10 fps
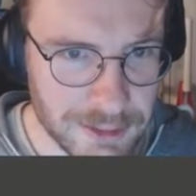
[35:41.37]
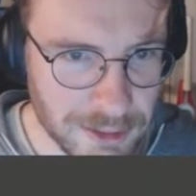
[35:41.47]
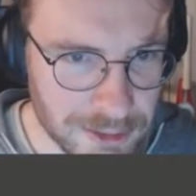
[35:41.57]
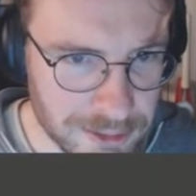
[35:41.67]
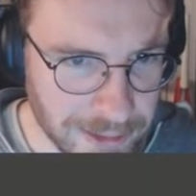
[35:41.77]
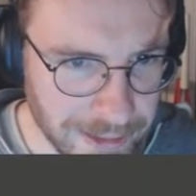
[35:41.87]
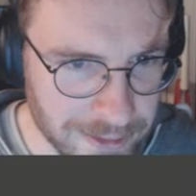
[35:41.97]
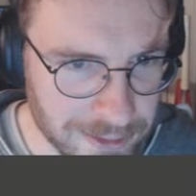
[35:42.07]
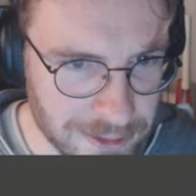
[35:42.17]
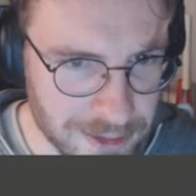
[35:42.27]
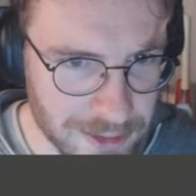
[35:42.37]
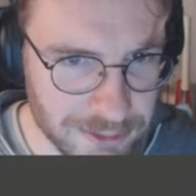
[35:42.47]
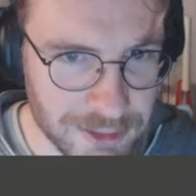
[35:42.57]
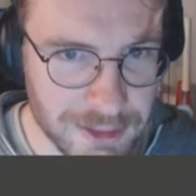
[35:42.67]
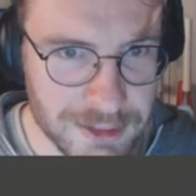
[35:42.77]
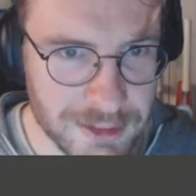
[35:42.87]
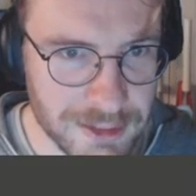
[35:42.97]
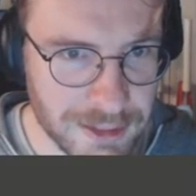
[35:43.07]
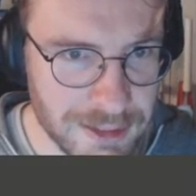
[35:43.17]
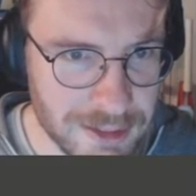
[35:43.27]
other angles of this
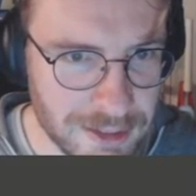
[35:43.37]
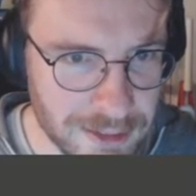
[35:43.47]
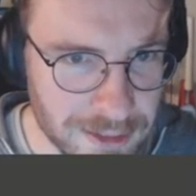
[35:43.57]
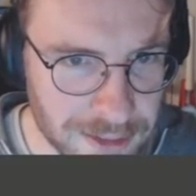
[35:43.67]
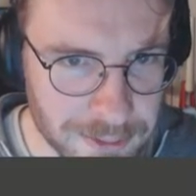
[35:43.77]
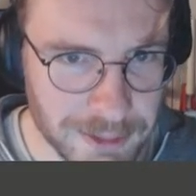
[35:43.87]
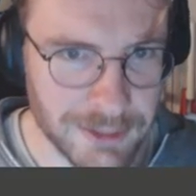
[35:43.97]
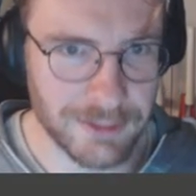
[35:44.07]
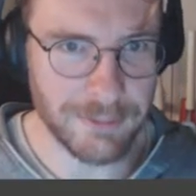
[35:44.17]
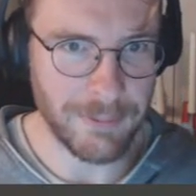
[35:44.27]
nice car. There we go.